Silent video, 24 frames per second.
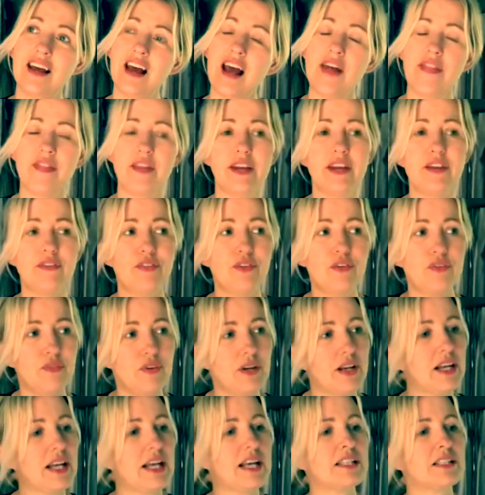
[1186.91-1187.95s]
And then if you
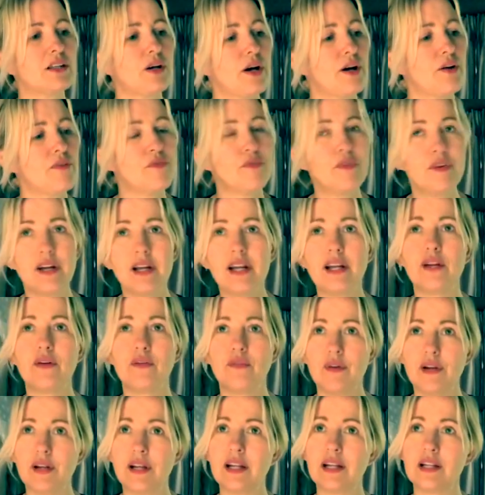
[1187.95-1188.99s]
realize, oh, I really,
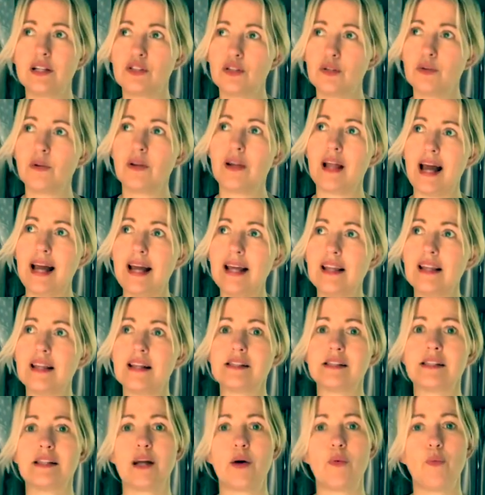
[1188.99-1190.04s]
really do like
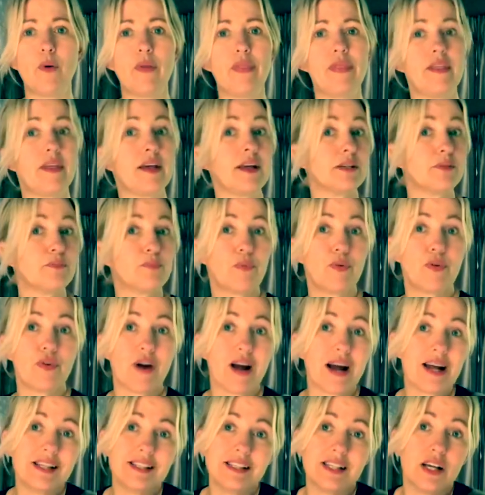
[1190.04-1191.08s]
this and I want this,
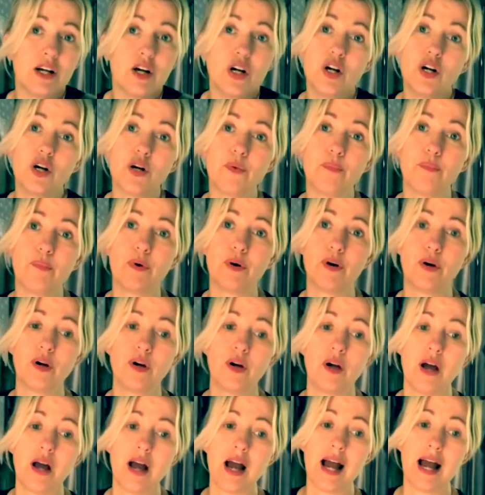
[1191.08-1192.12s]
price it up.
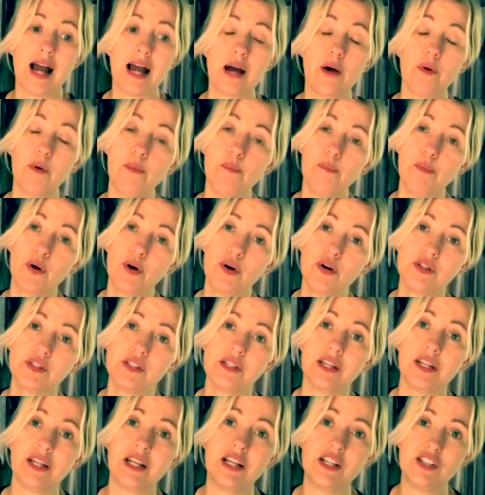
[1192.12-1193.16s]
How
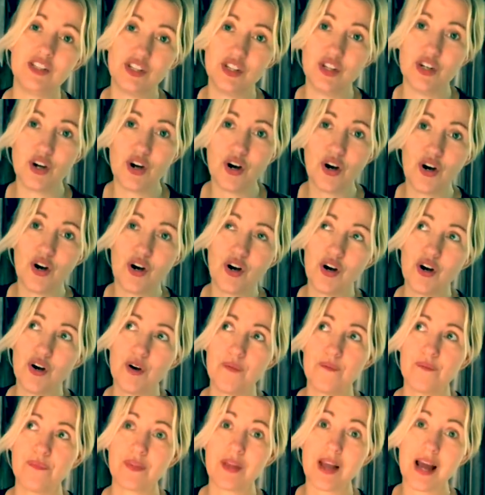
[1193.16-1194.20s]
important is your
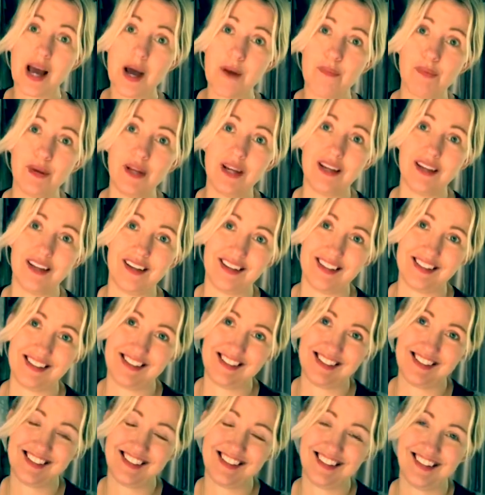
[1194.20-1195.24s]

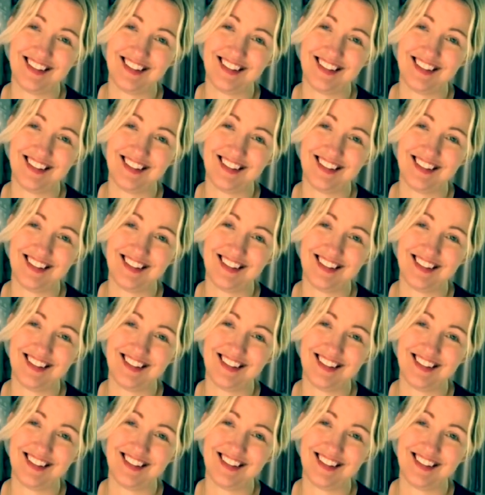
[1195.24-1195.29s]
happiness?